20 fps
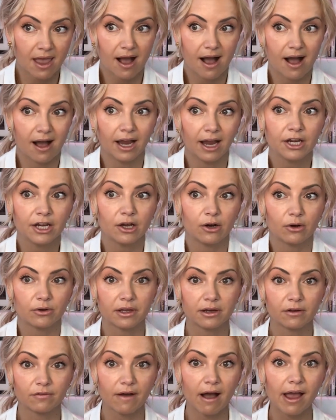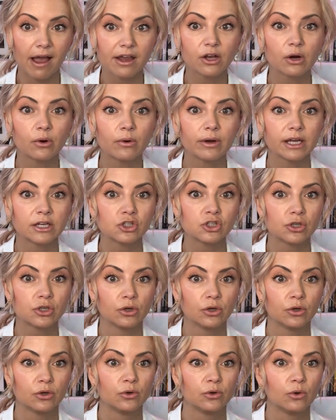I know that if I go
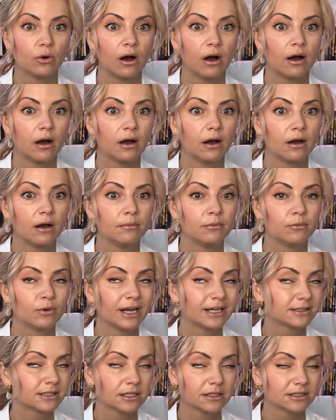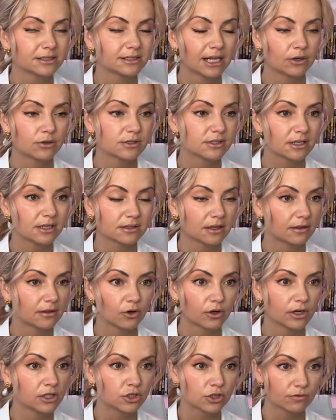into, uh, let's say the seller said that
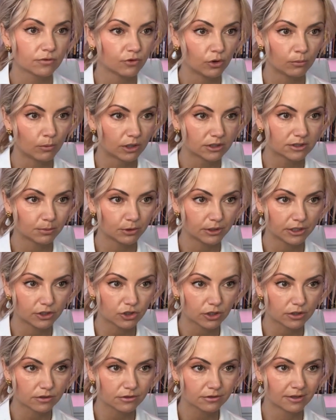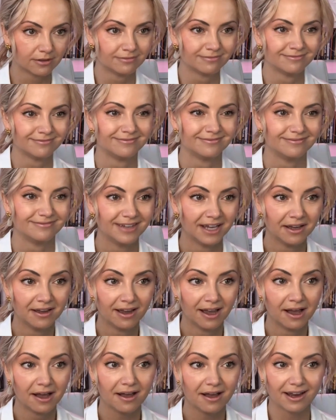they're interviewing multiple agents.
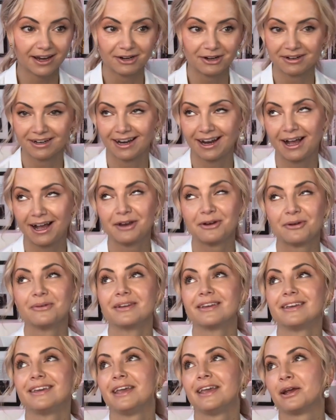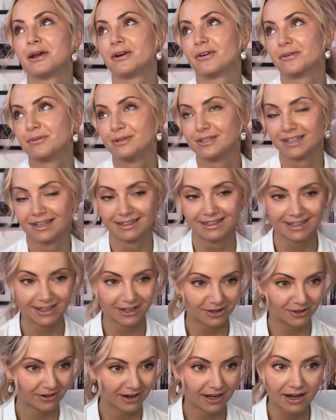I know that I don't care who's on the
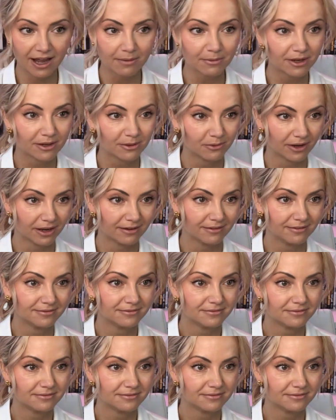other end. I'm going to win.